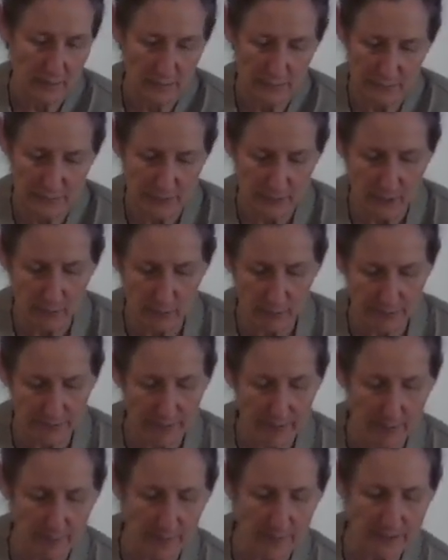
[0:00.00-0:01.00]
If you don't want
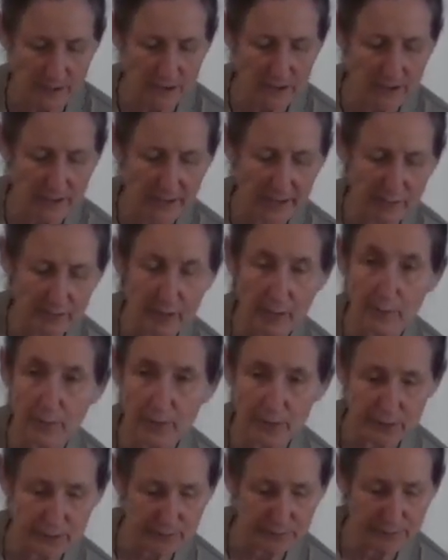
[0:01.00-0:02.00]
that much glad wrap
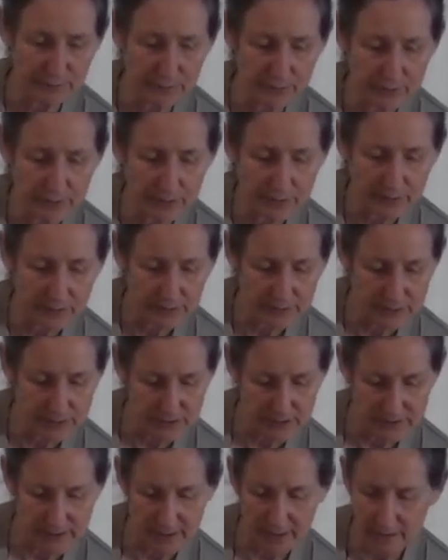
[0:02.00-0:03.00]
on your foot, you can
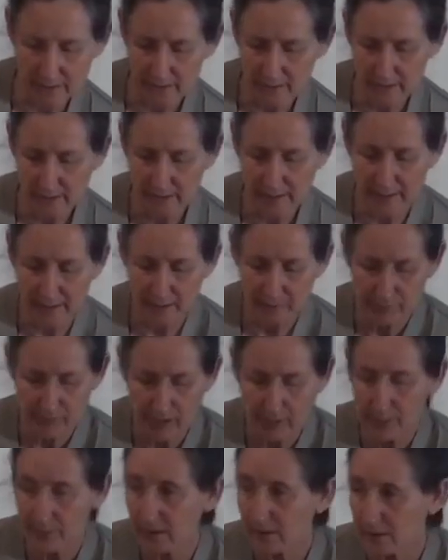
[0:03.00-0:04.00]
just end the glad
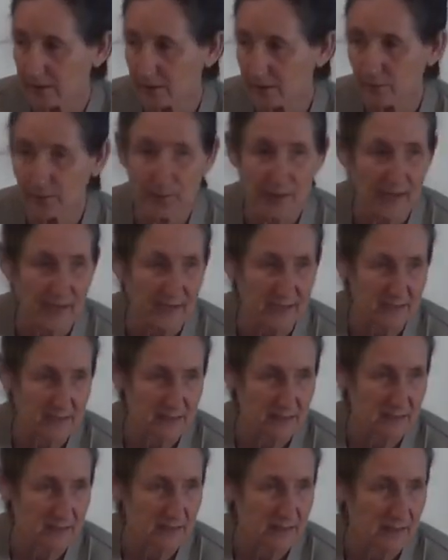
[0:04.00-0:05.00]
wrap a little
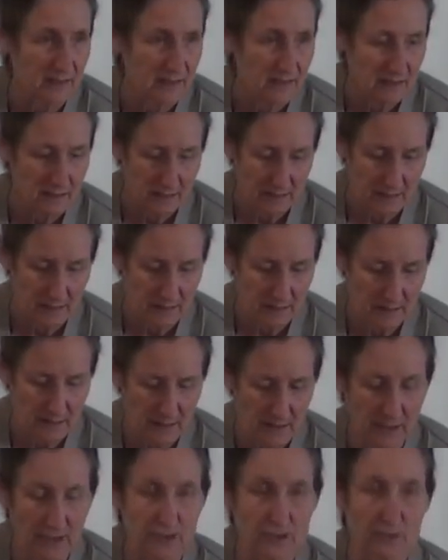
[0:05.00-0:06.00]
past the
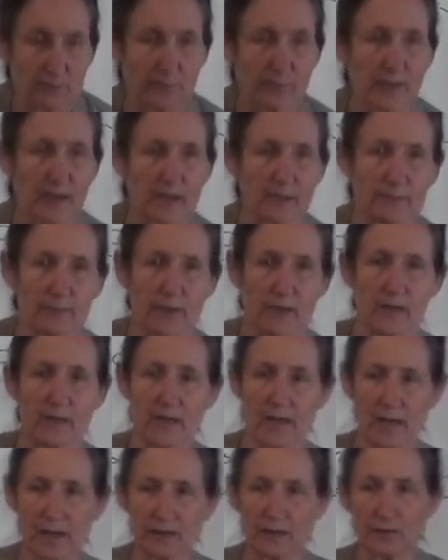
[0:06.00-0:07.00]
kitchen paper
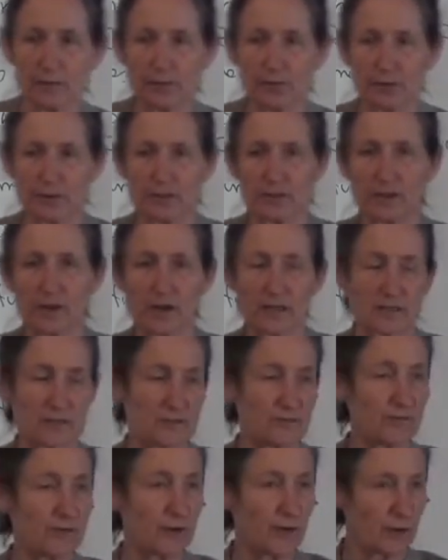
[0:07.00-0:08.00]
and you put a
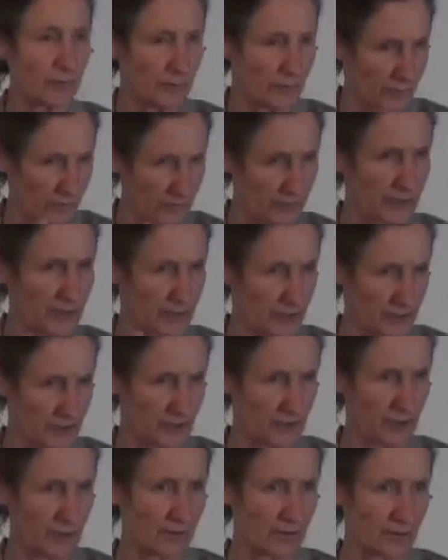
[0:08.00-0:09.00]
nice firm fitting
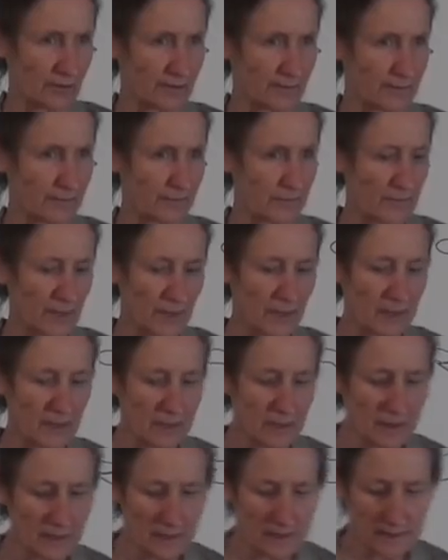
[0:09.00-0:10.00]
sock on.
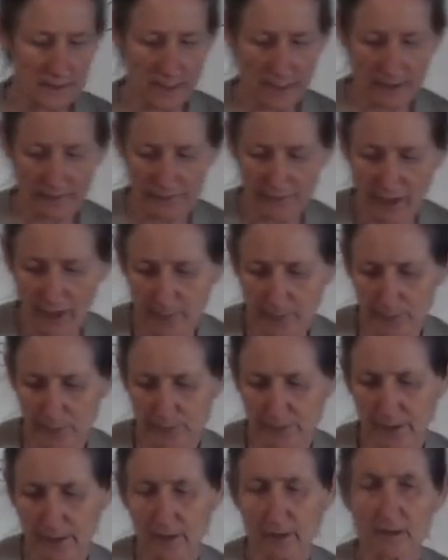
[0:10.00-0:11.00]
Now if I
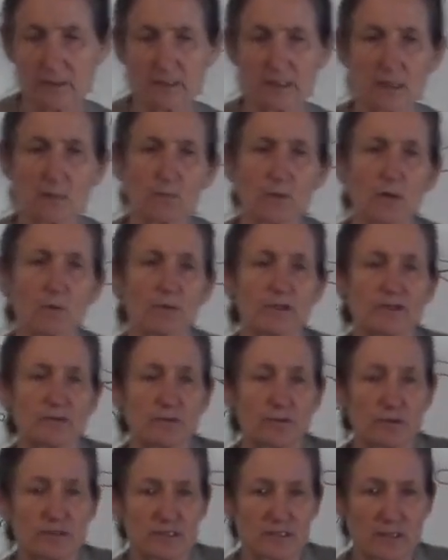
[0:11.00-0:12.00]
put that on someone
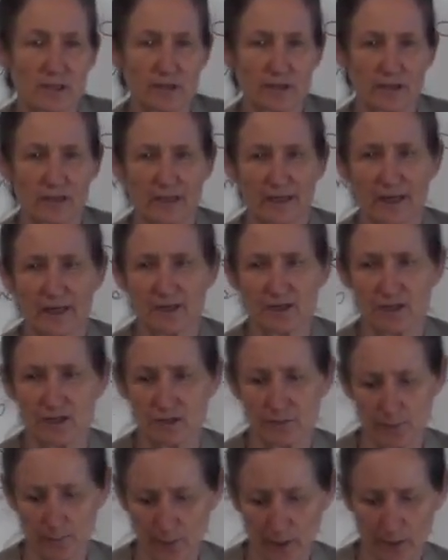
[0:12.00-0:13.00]
with good
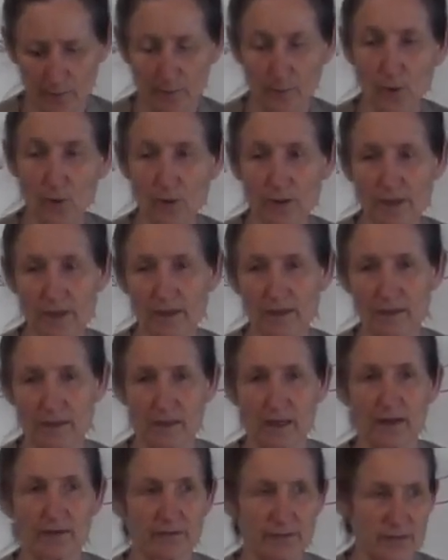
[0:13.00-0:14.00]
circulation, by morning
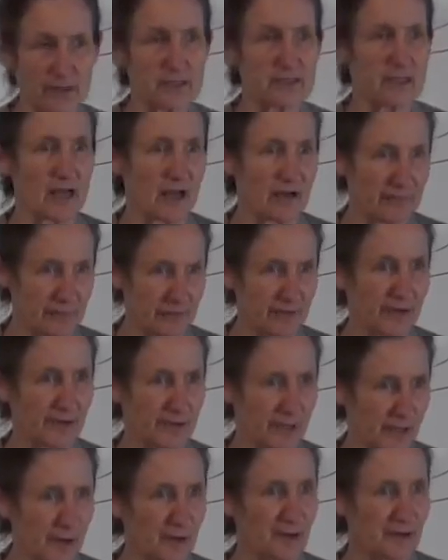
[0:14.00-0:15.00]
their feet are
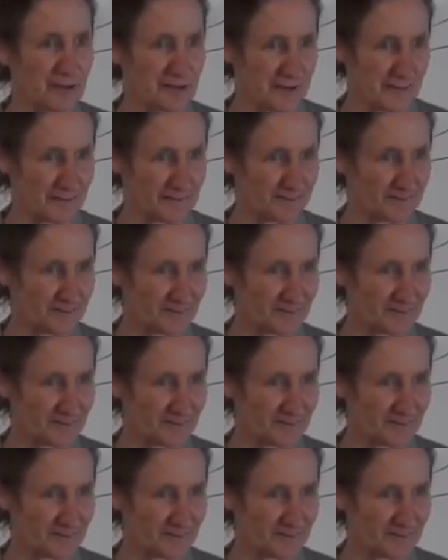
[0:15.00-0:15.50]
very hot,